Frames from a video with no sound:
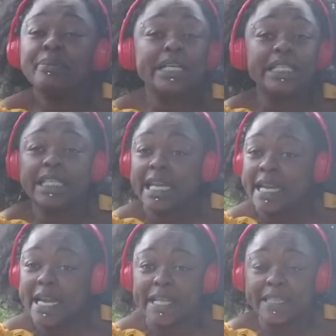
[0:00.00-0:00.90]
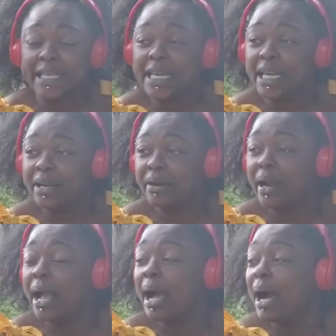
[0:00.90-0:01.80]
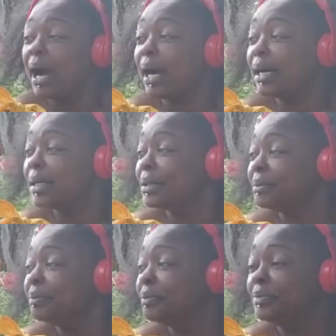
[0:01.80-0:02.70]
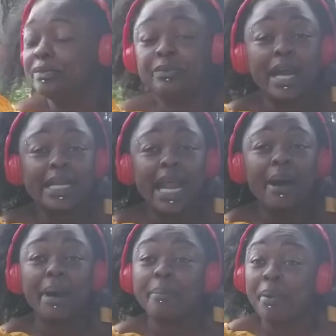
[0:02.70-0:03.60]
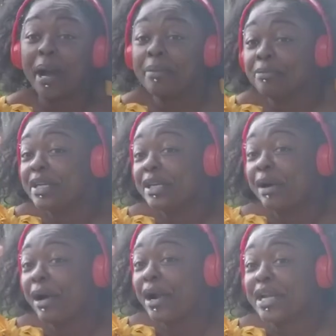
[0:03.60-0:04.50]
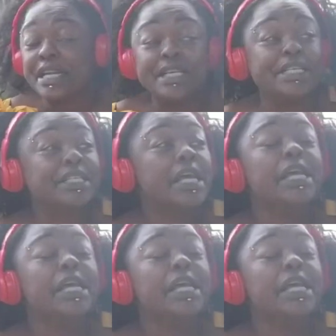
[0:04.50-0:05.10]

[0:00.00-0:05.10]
much did nothing here. Right now my problem with the garden is